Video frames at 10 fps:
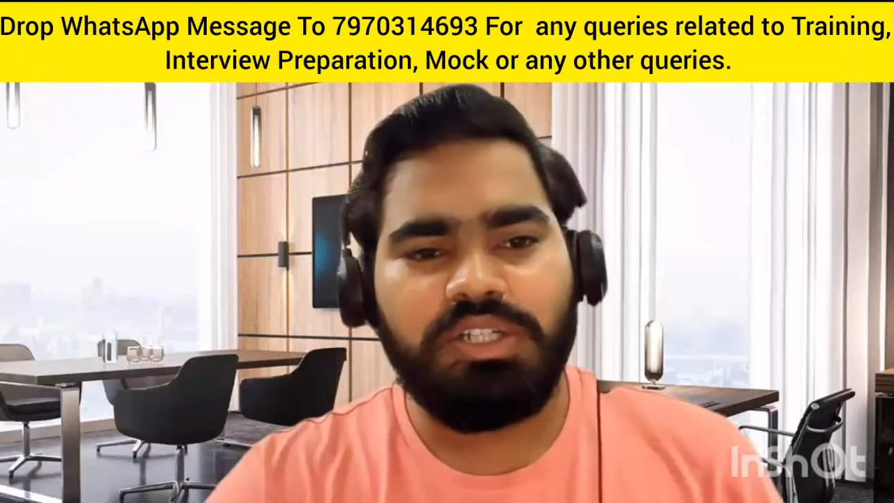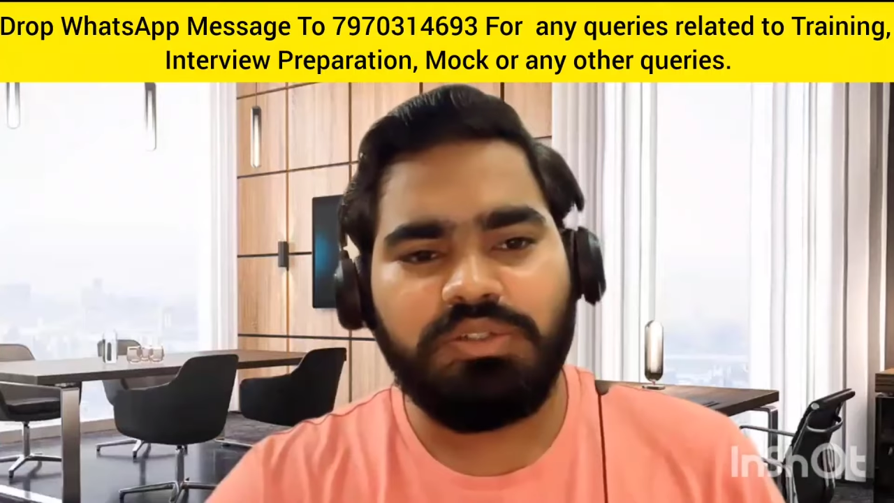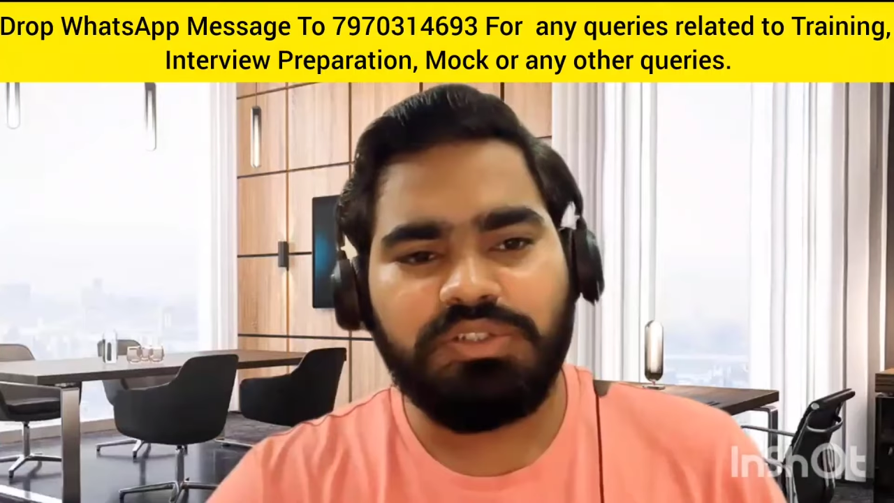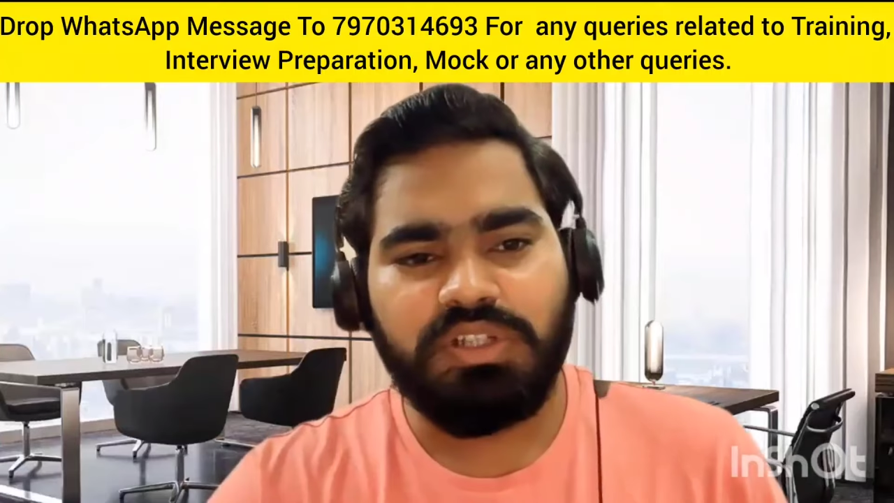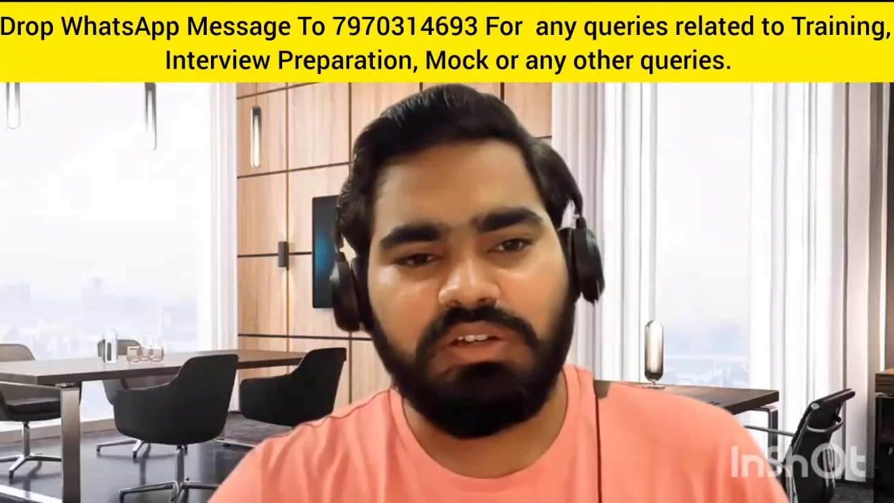
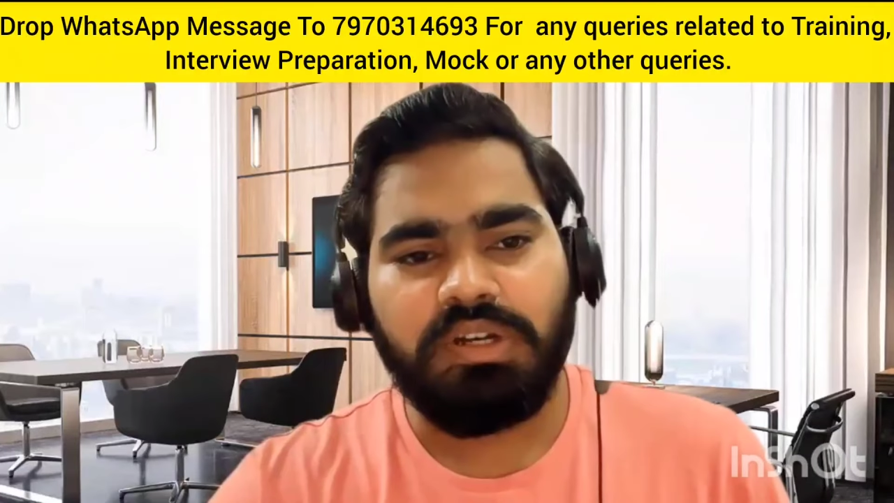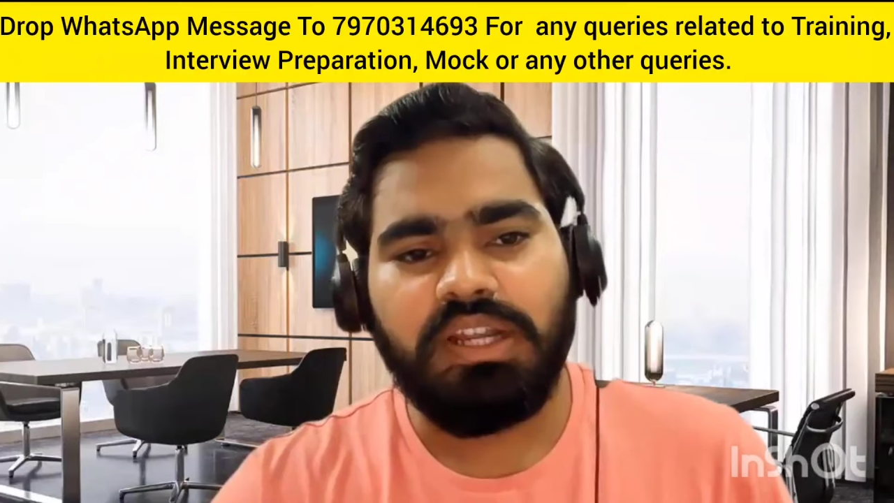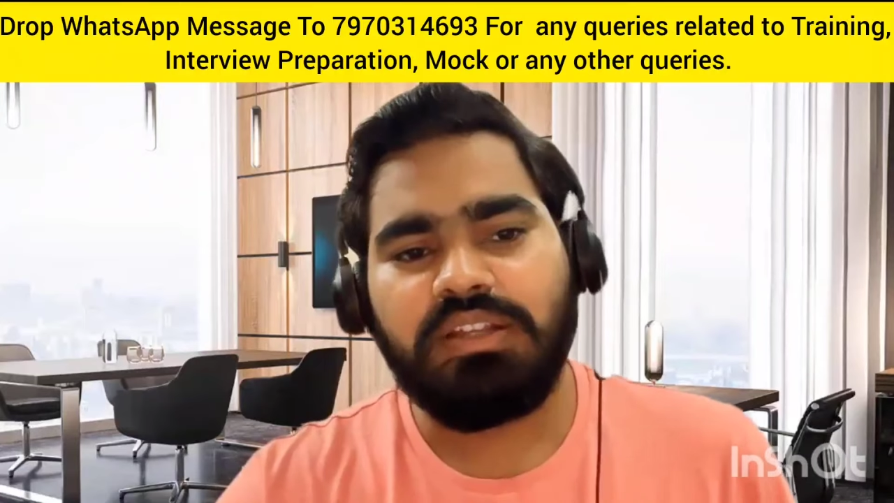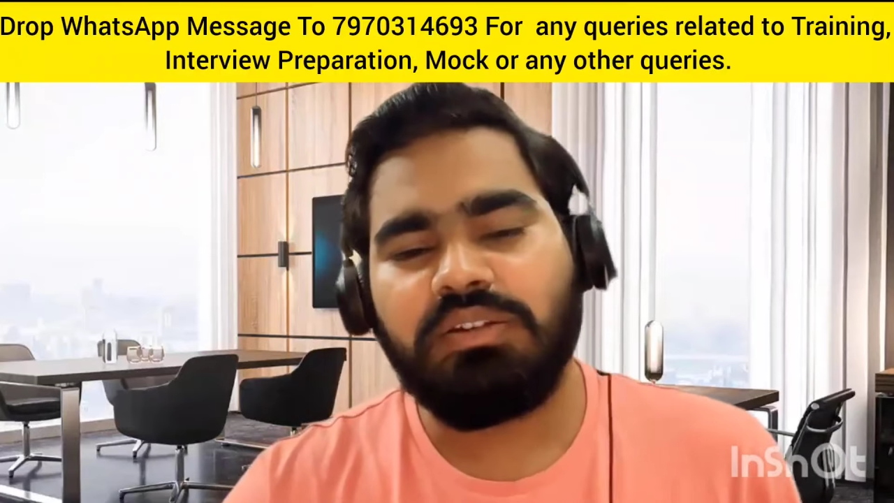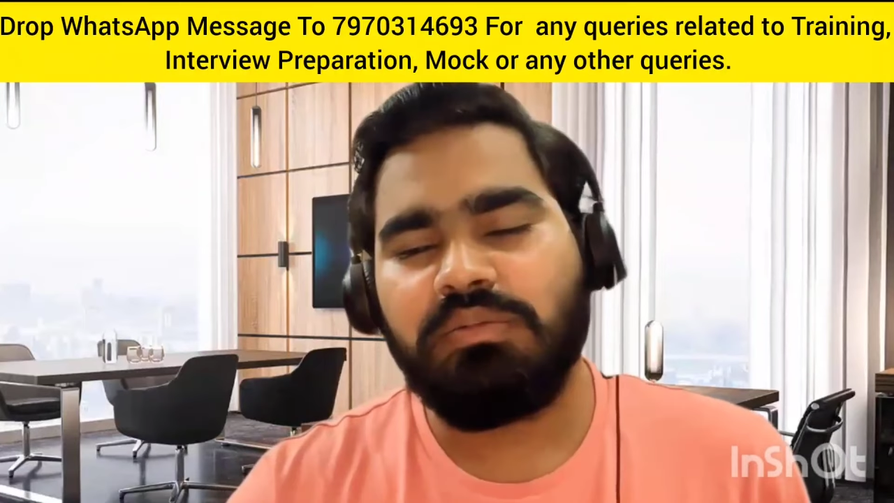server,
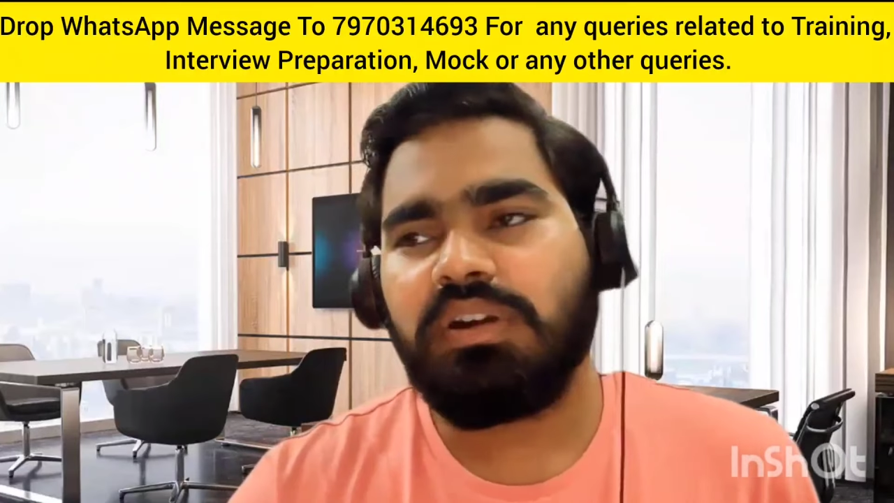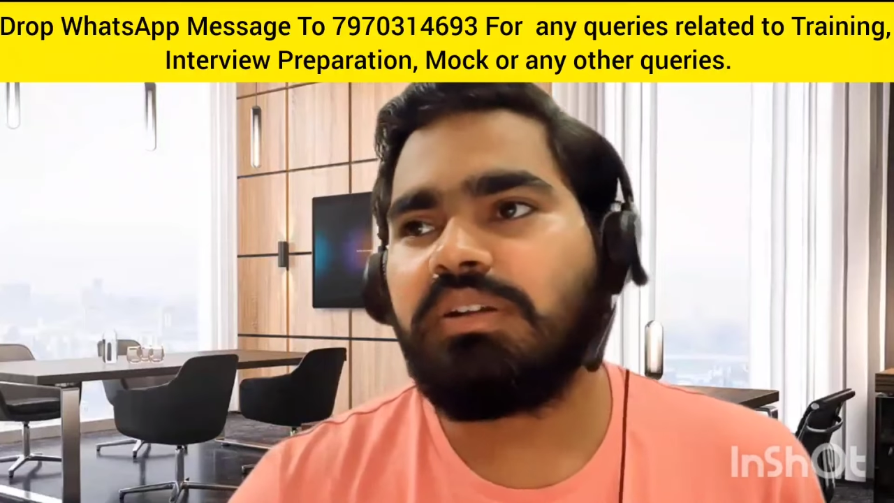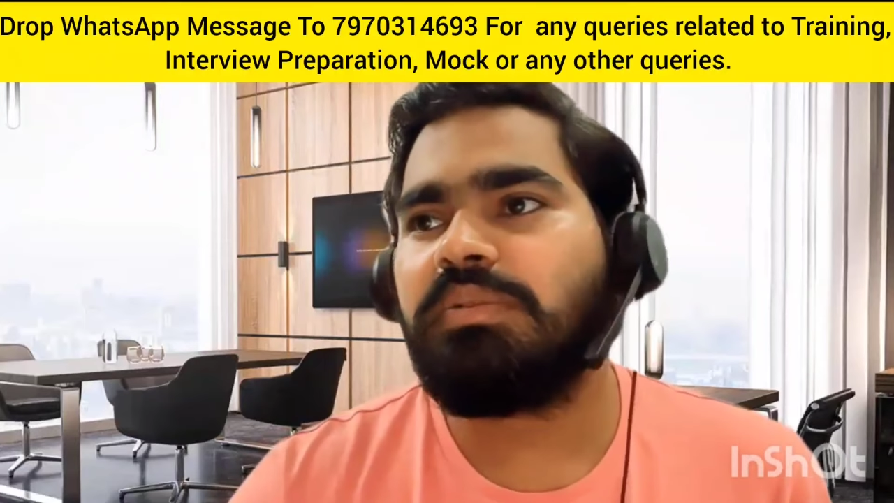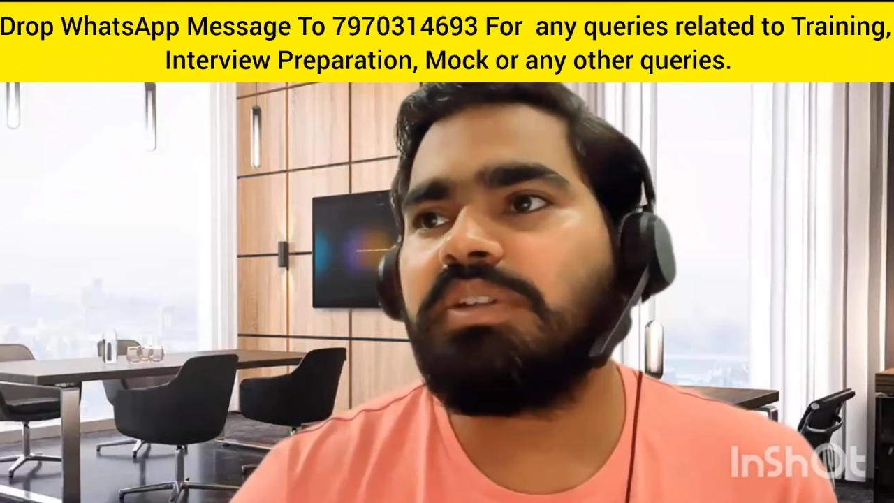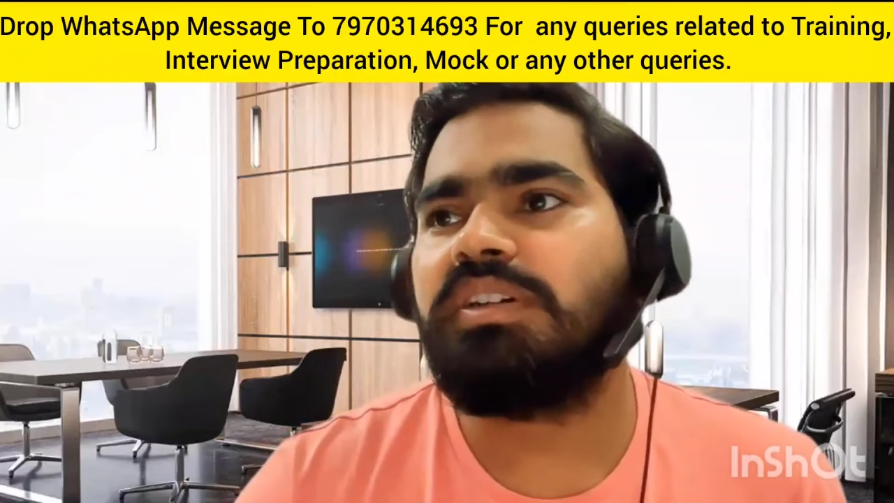like the
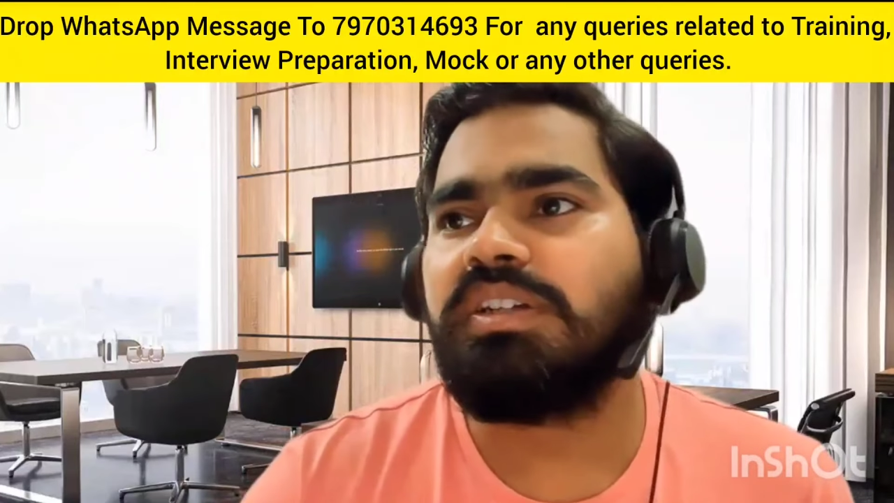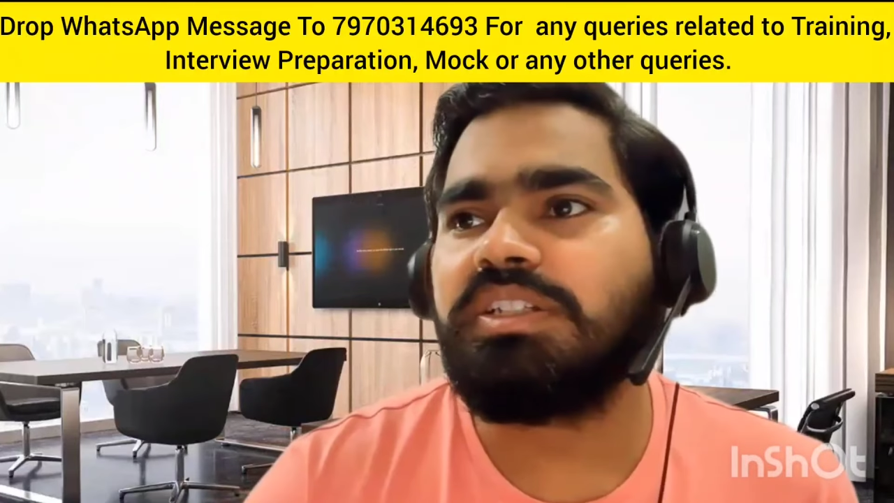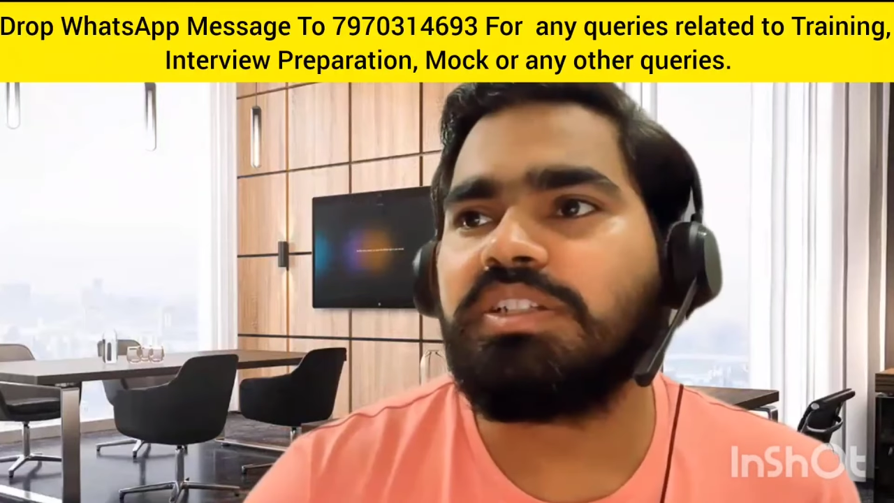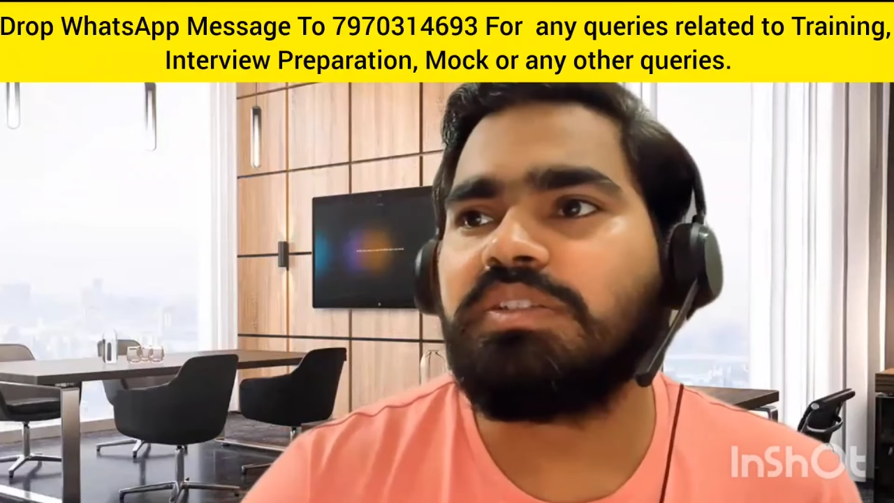whatever the EC2